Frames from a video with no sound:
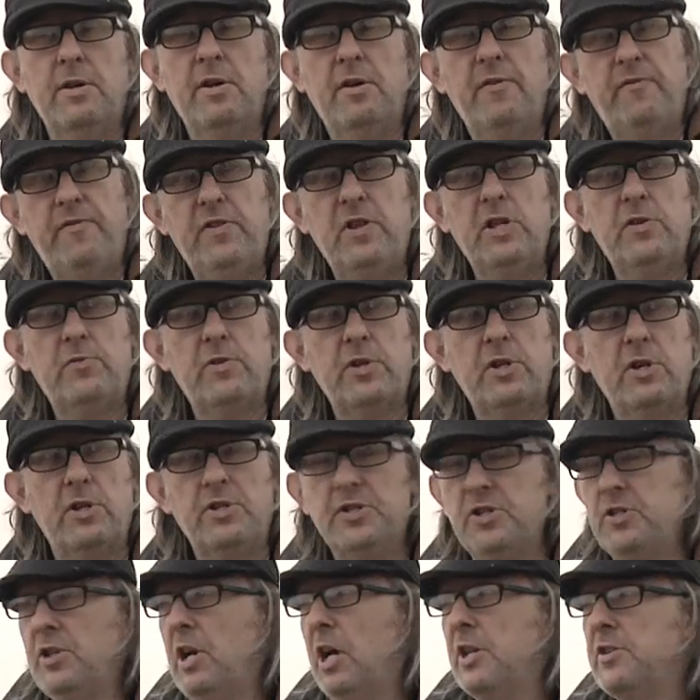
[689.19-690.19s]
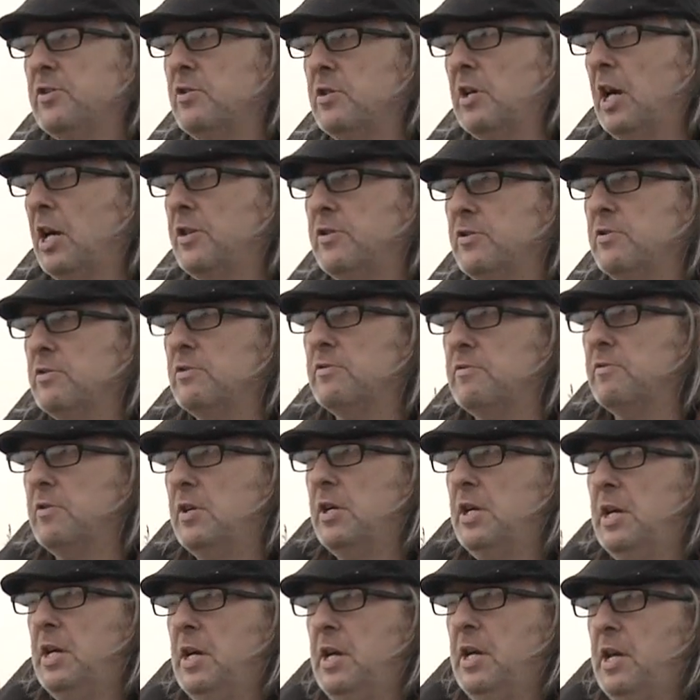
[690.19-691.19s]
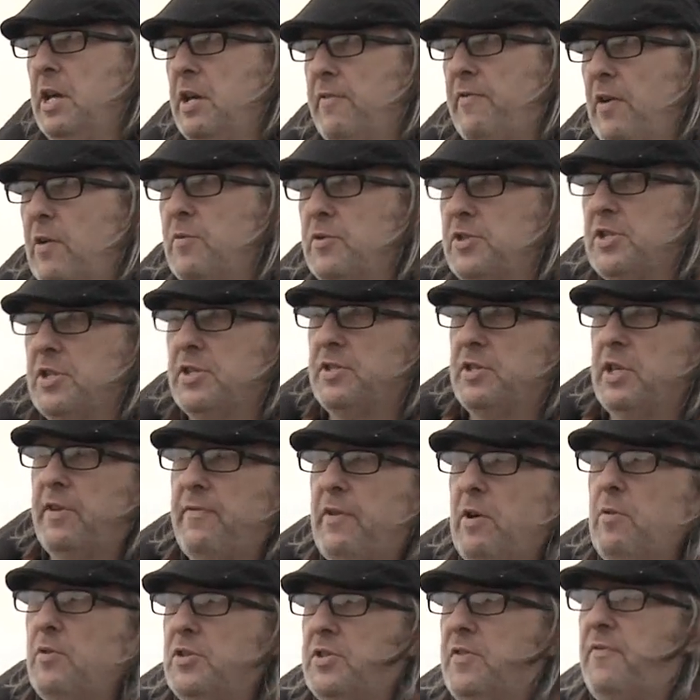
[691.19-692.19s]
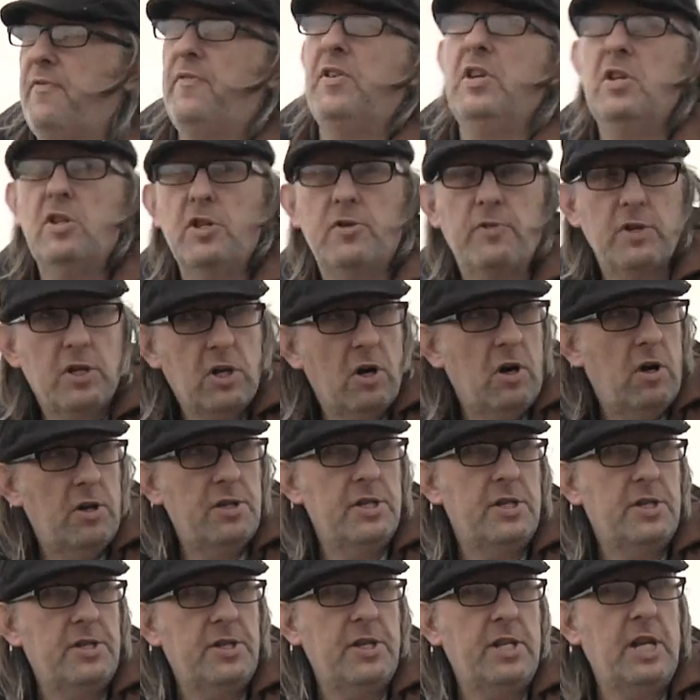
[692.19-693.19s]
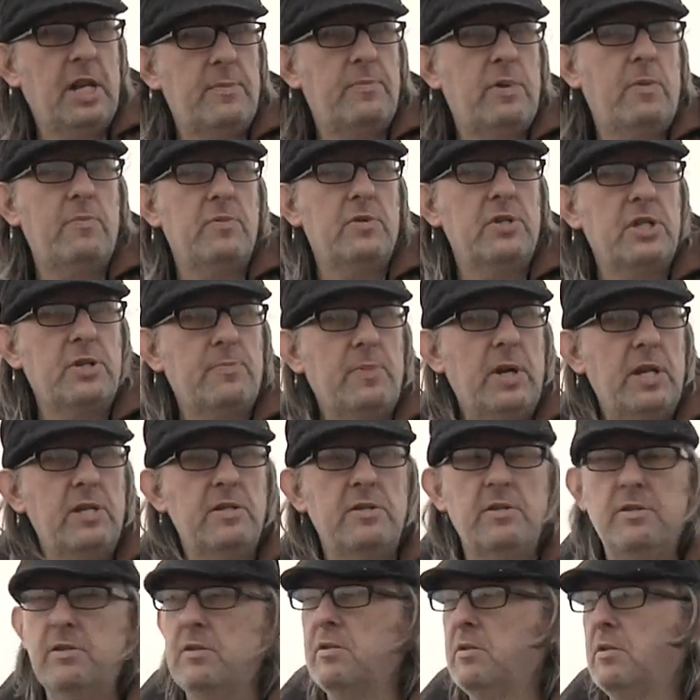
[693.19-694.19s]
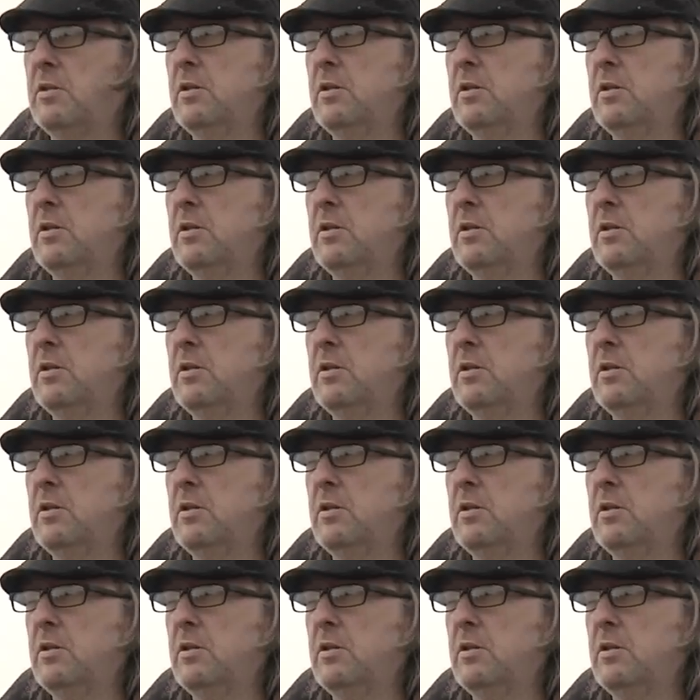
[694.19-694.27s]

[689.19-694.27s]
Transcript: a field recordist. You know, I don't, I don't, if I was a, if I was a field recordist, then I'd probably spend